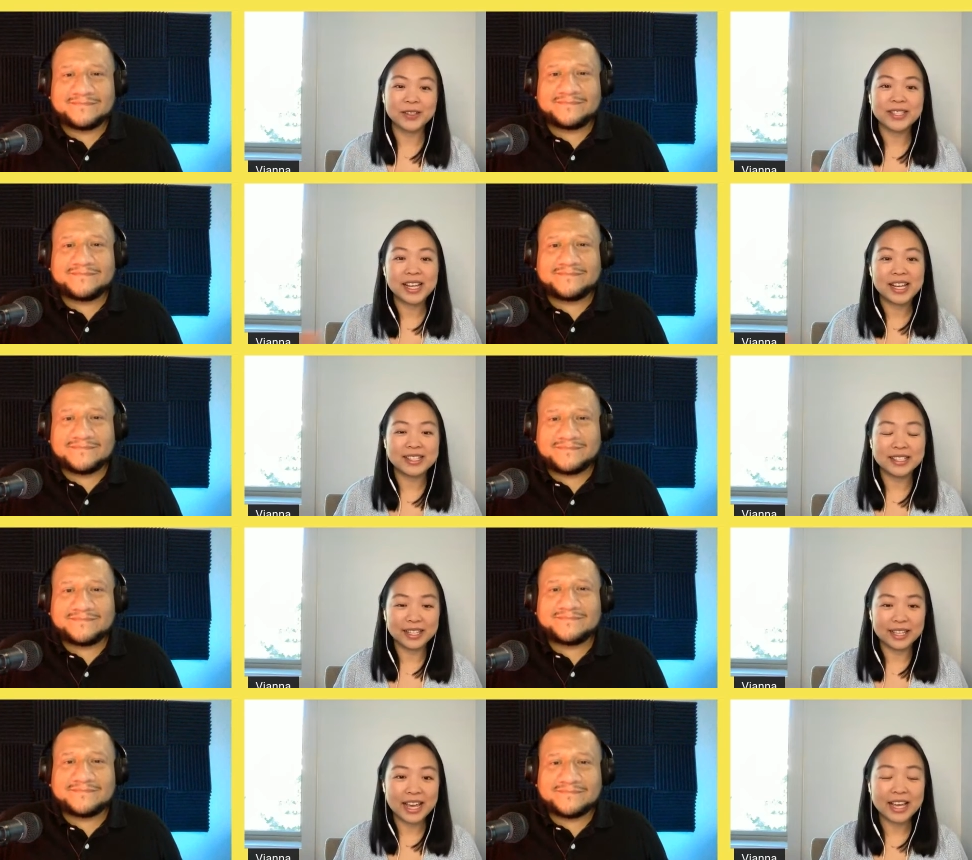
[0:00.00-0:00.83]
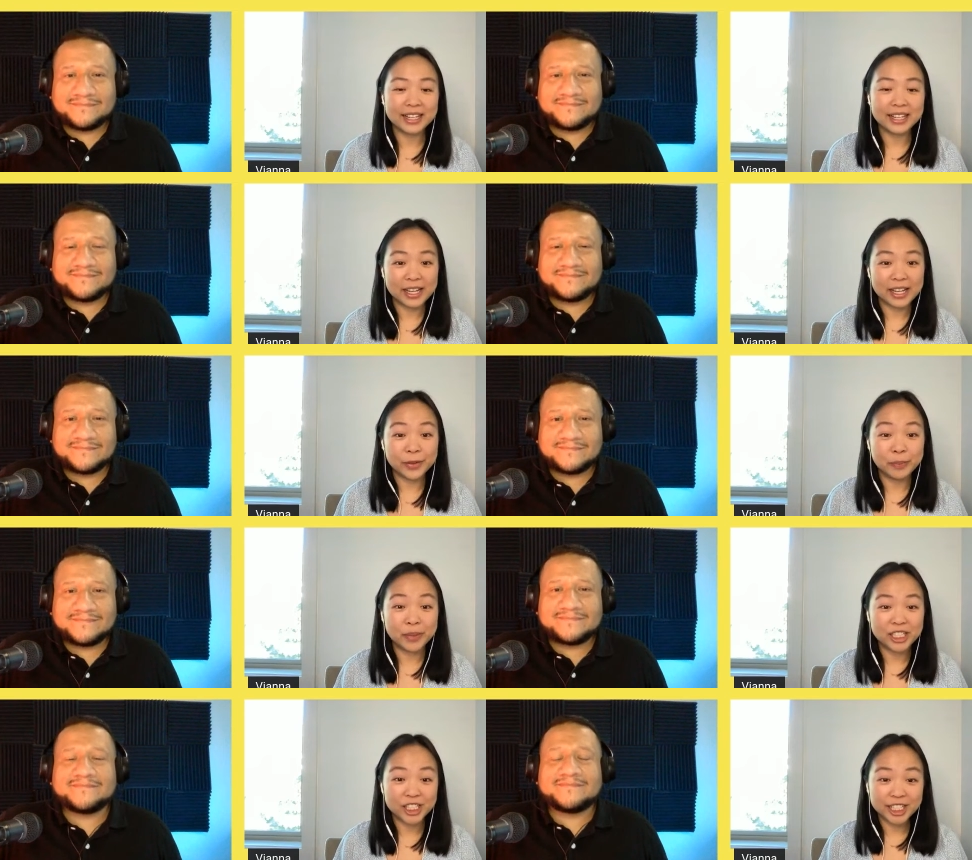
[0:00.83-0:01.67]
Speaker 1: that goes hand hand in hand
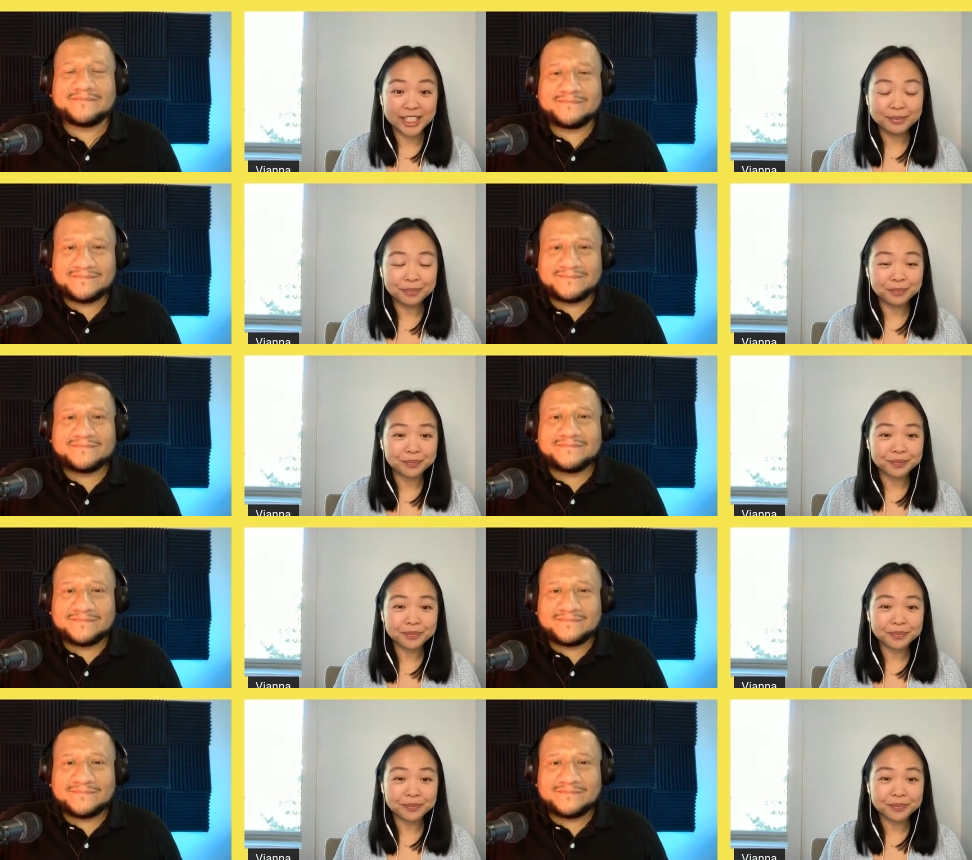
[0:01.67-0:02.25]
with budgeting.